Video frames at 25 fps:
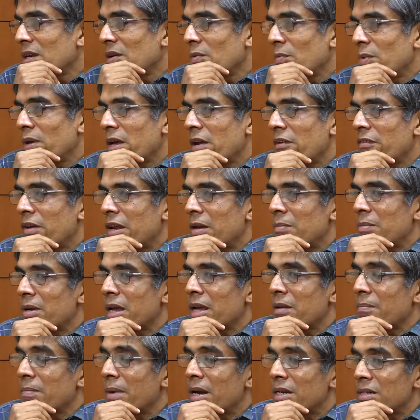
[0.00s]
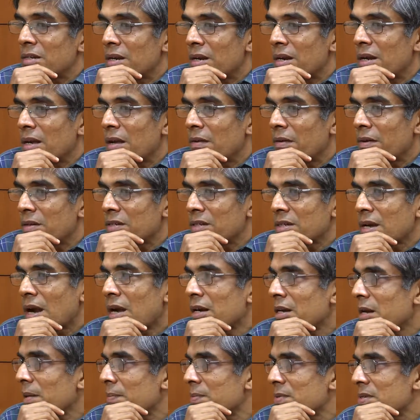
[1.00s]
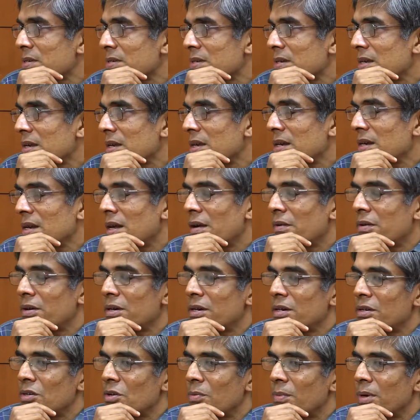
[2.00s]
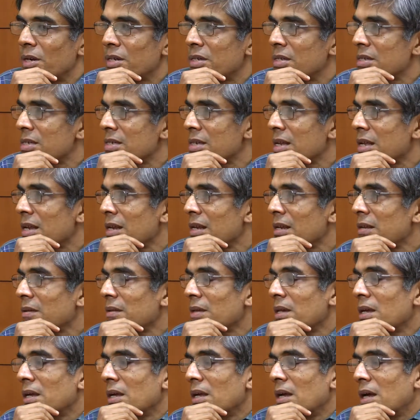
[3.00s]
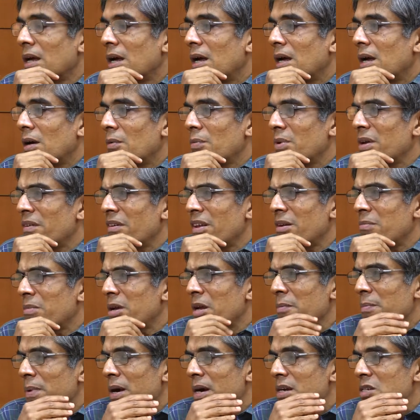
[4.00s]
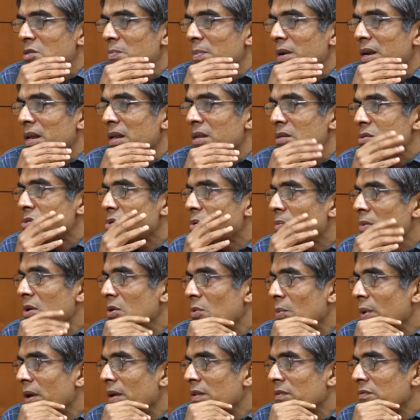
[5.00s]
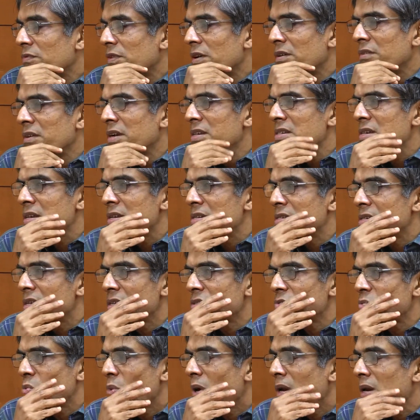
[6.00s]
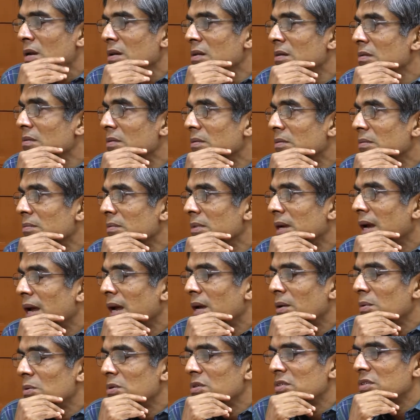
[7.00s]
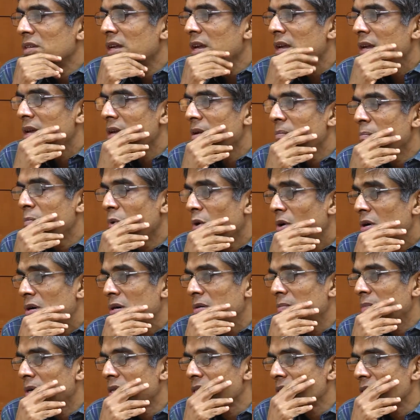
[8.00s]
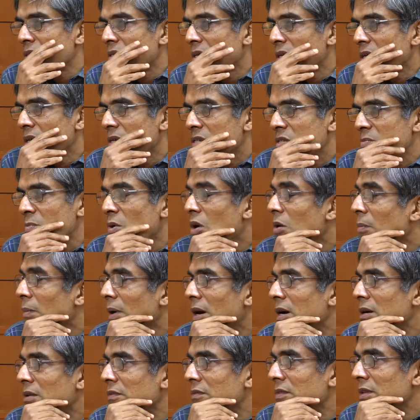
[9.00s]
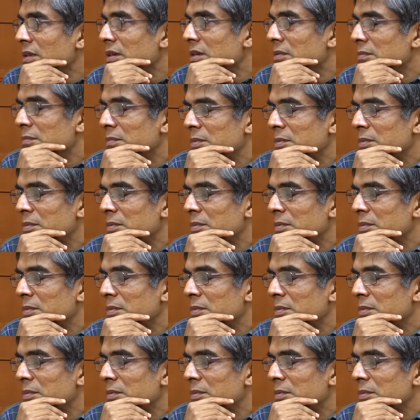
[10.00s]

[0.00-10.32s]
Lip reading: We have alumni mentoring our startups in our incubation cell. We have alumni participating in so many ways. Fundraising is just one, I would say, important but small part of it.